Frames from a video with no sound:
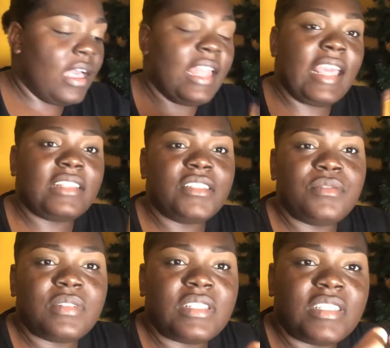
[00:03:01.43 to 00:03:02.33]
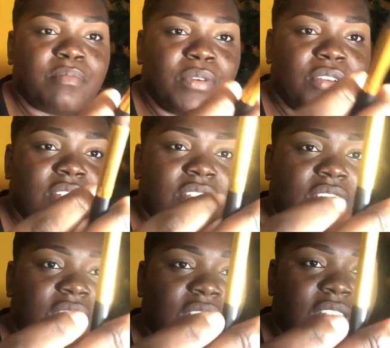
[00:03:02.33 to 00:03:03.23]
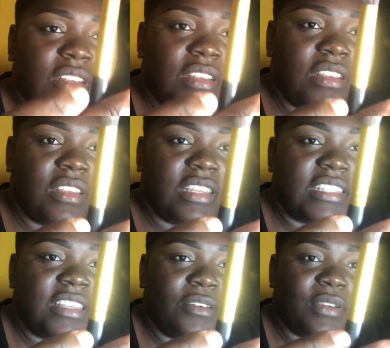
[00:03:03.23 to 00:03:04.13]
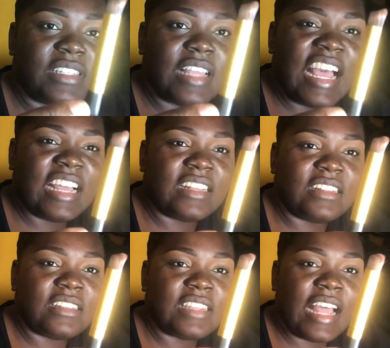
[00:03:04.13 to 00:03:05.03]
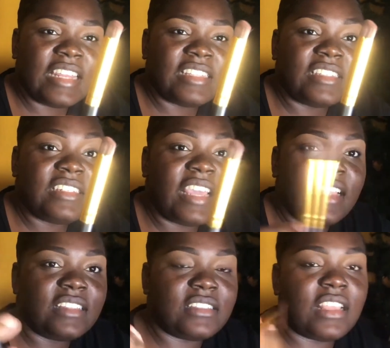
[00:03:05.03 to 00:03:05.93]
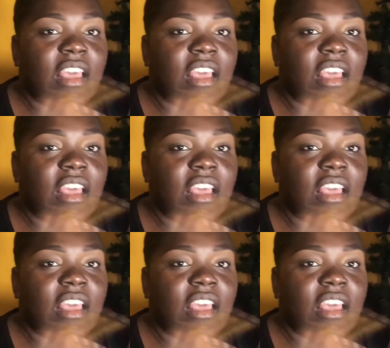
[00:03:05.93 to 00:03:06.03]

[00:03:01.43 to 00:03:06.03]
I like to use this brush. You see how it's angled and it's dense,